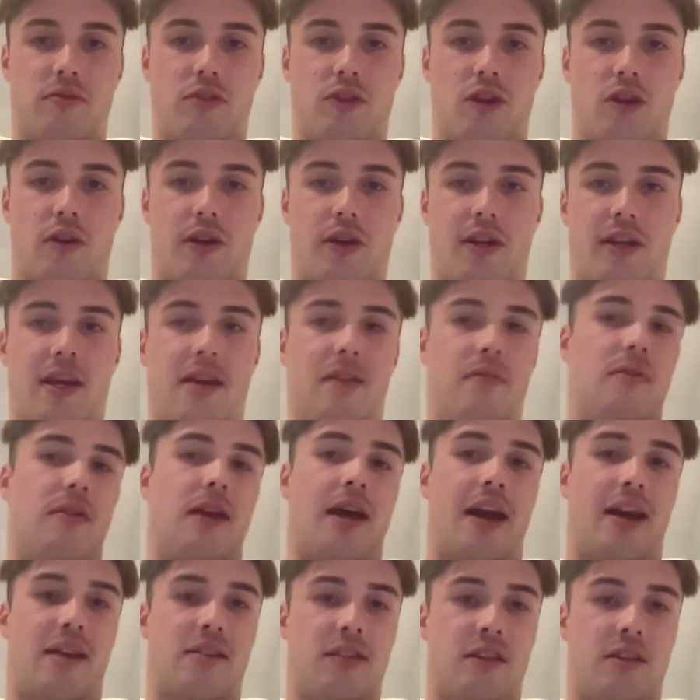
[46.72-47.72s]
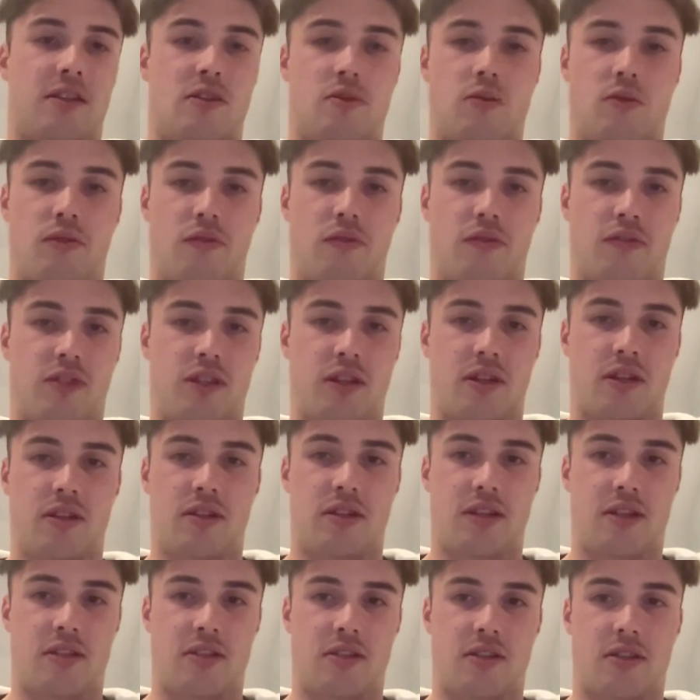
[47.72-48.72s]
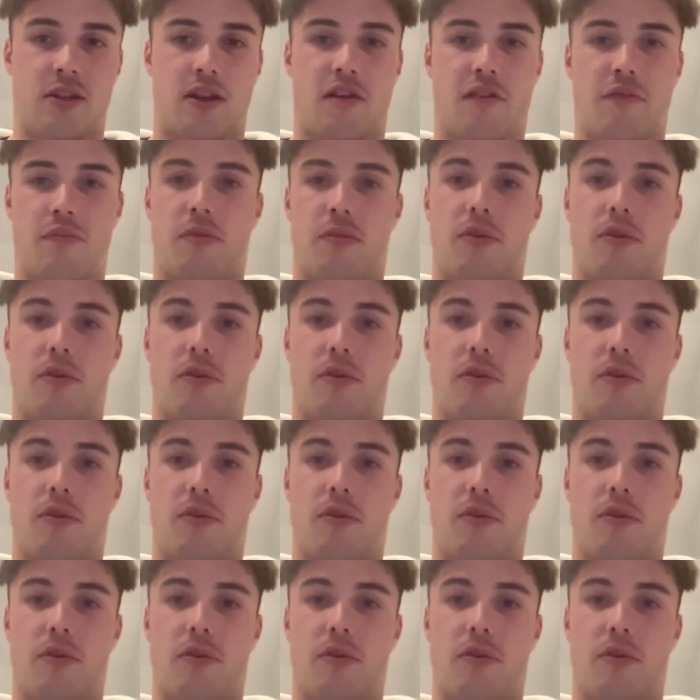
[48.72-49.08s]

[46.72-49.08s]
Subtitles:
so I get access to all the facilities and stuff.